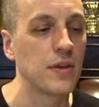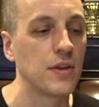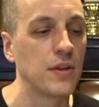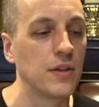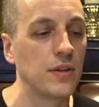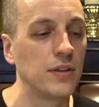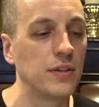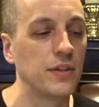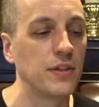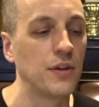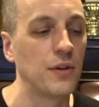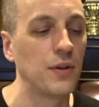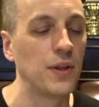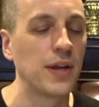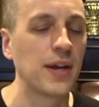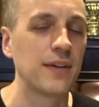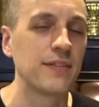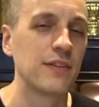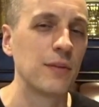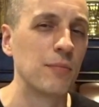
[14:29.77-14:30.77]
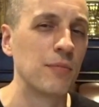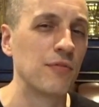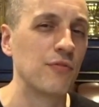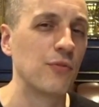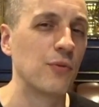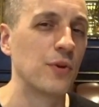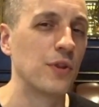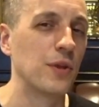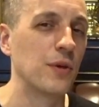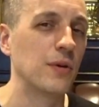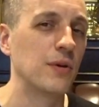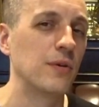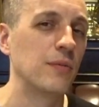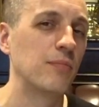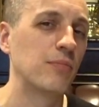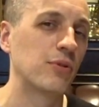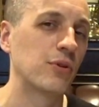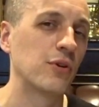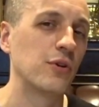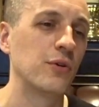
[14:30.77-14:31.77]
um, you know, like I said before, the
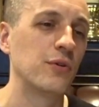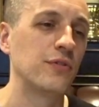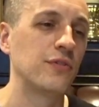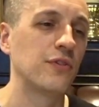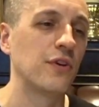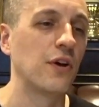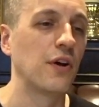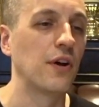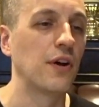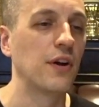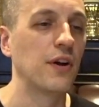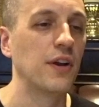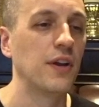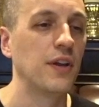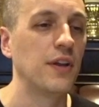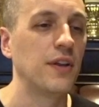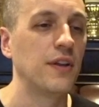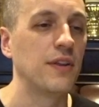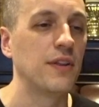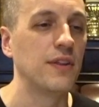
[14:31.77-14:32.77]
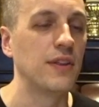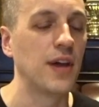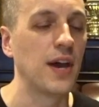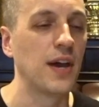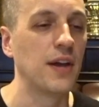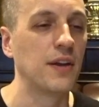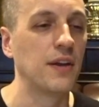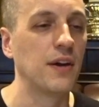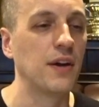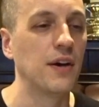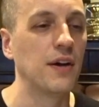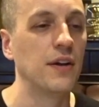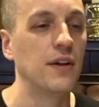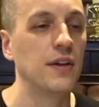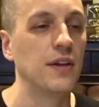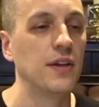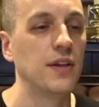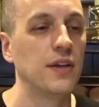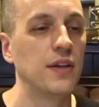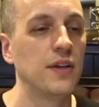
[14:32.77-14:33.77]
pros are that uh,
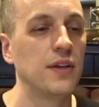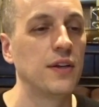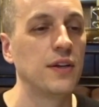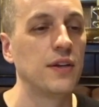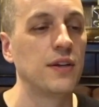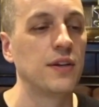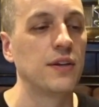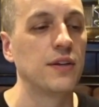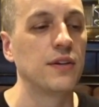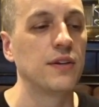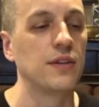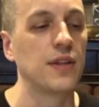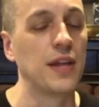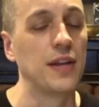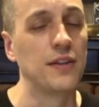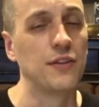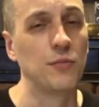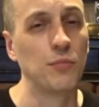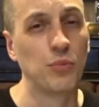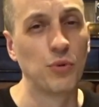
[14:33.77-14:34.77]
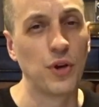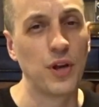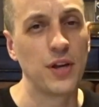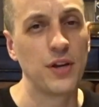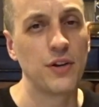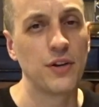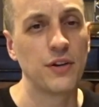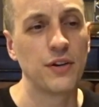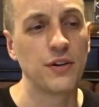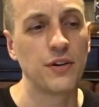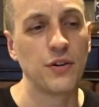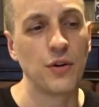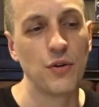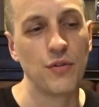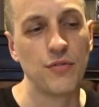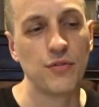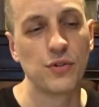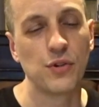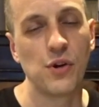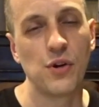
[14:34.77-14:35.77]
that it's brighter
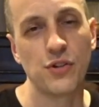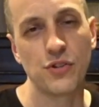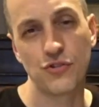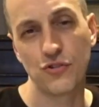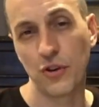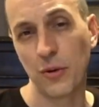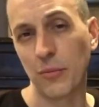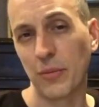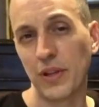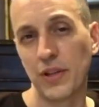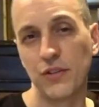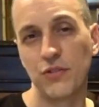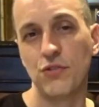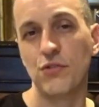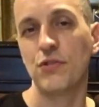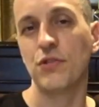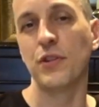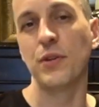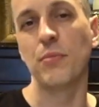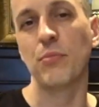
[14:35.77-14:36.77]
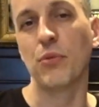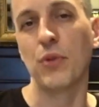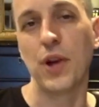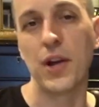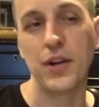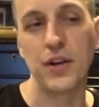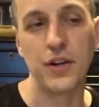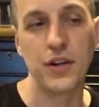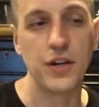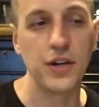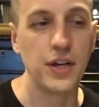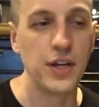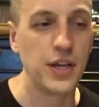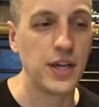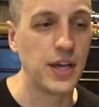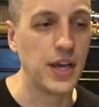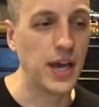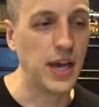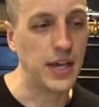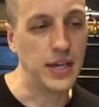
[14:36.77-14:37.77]
overall. String blade is usually brighter
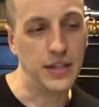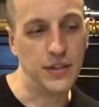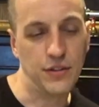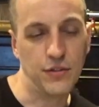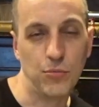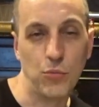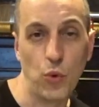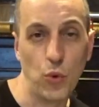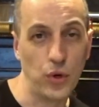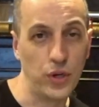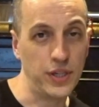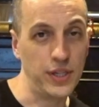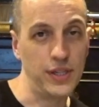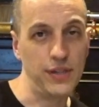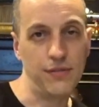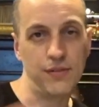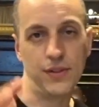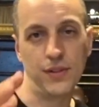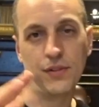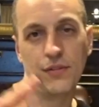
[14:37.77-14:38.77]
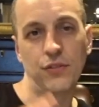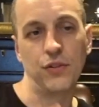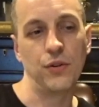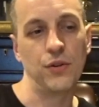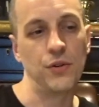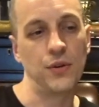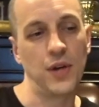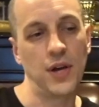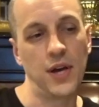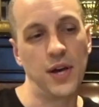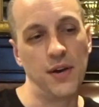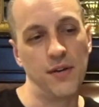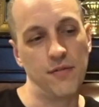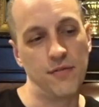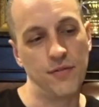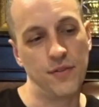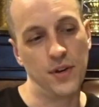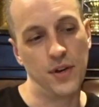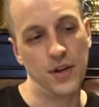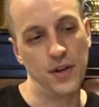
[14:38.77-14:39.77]
and it's more even, so you
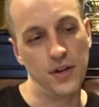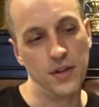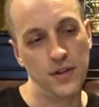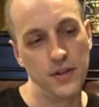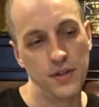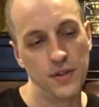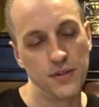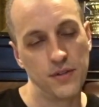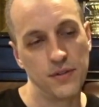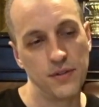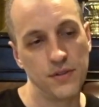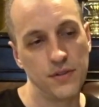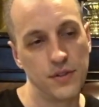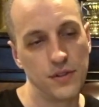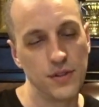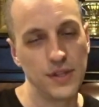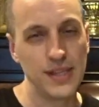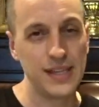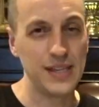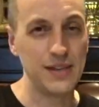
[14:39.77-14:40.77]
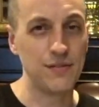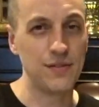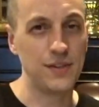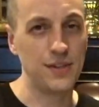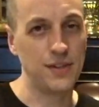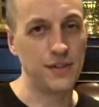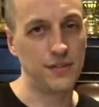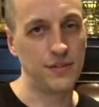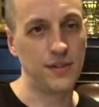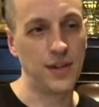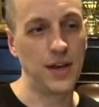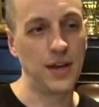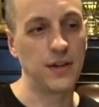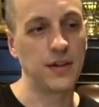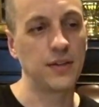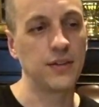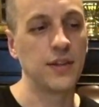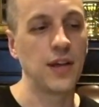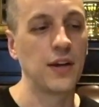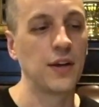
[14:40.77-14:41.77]
have uh, the evenness
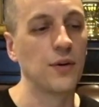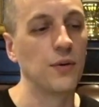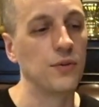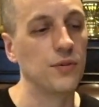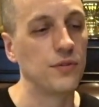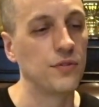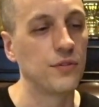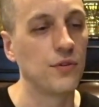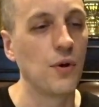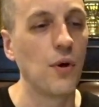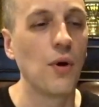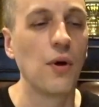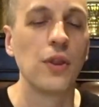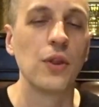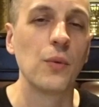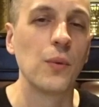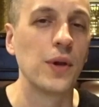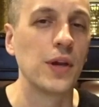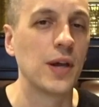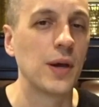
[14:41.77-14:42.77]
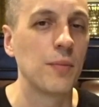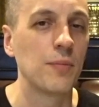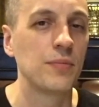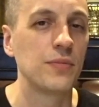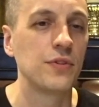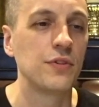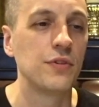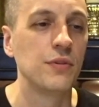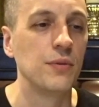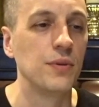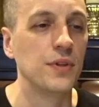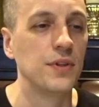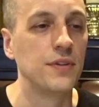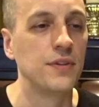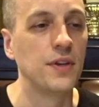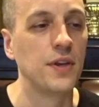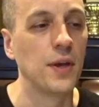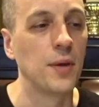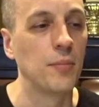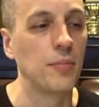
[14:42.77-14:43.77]
that, that goes all the way up to the
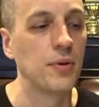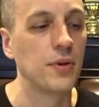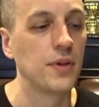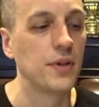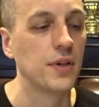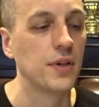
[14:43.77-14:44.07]
tip.